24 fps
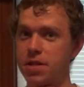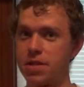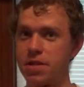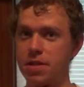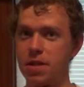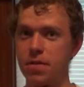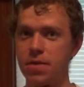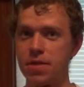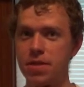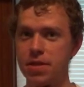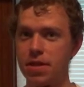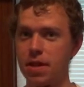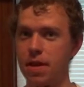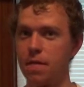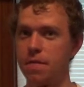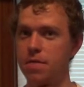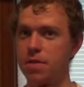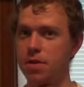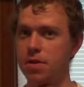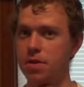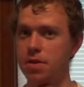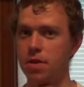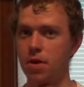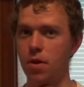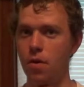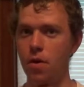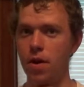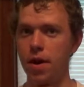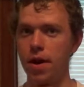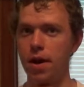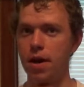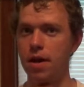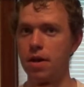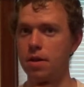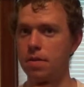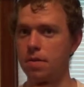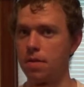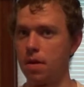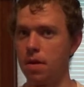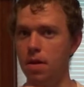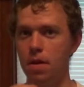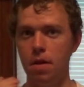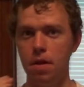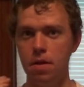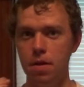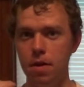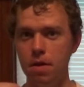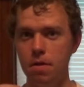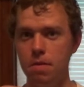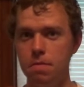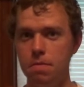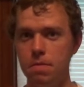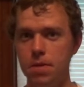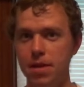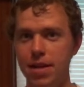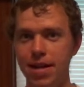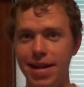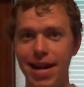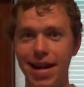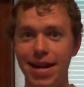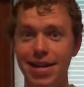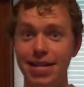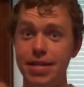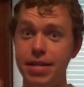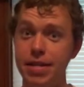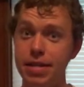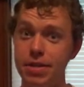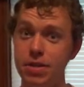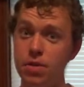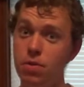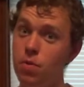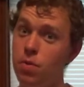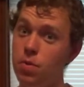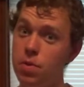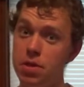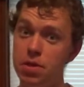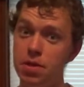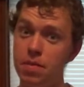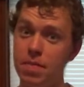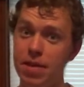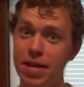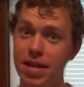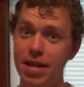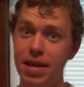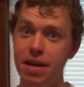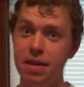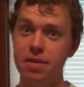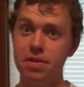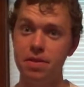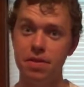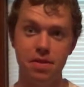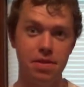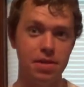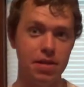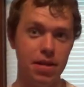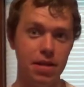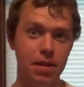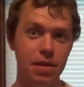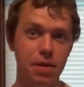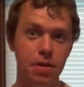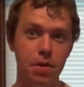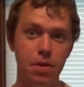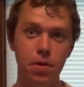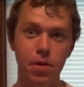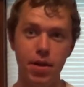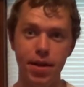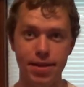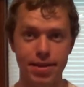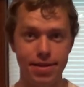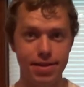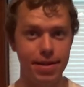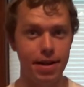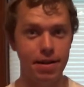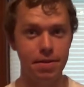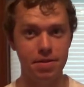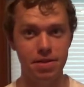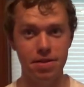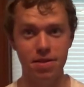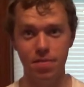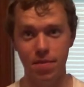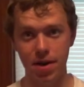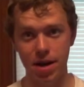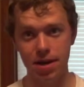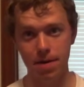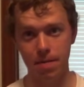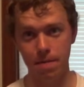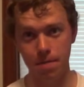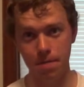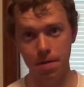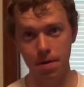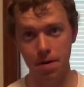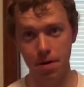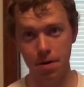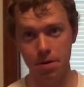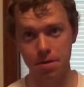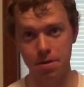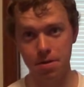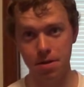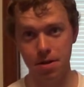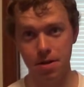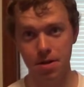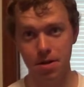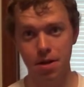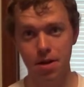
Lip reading: So instead of just going on all alone, you can actually duel with somebody else to see who gets down to the bottom first.